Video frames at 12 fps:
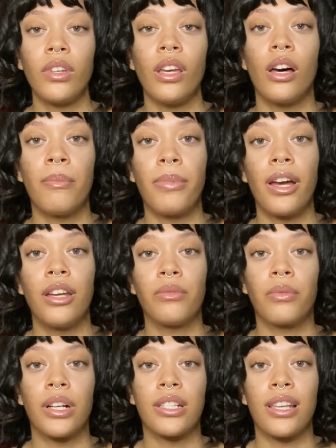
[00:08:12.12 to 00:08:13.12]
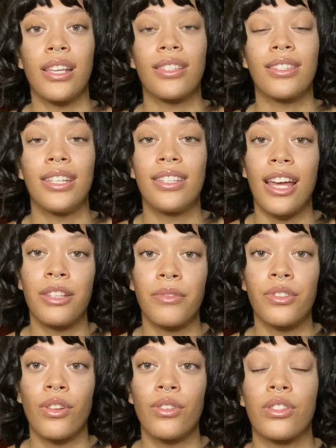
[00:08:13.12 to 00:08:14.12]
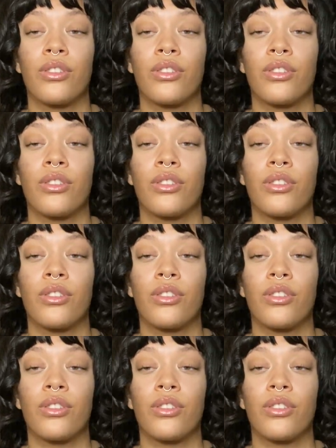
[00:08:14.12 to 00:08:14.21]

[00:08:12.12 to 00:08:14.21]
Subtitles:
a button where it says see test results.